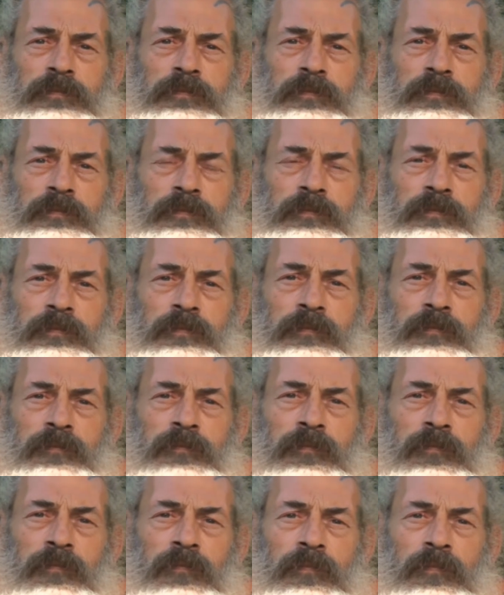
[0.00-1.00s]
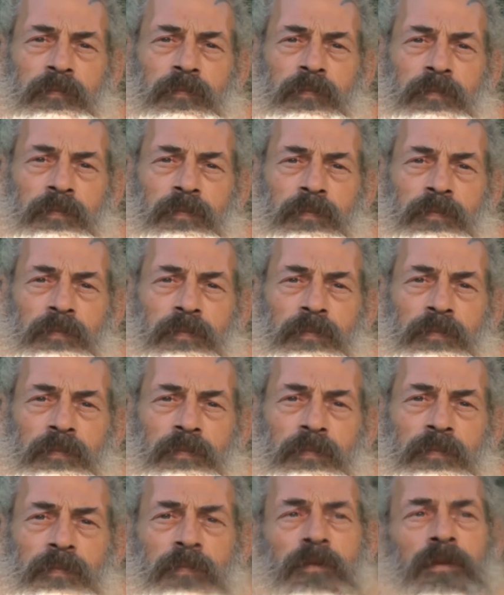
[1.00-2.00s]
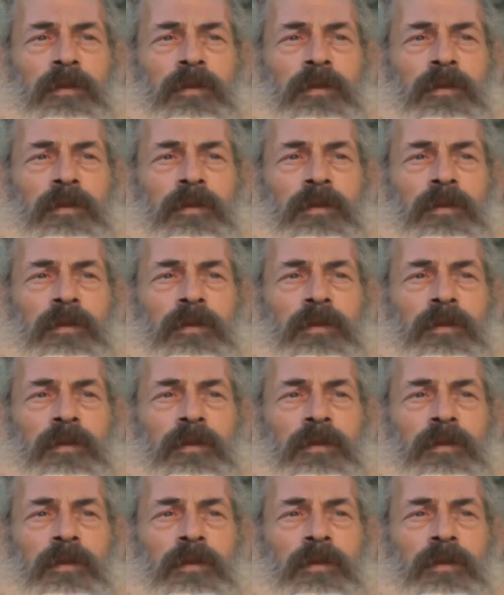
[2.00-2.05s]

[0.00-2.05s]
Nobody speaks.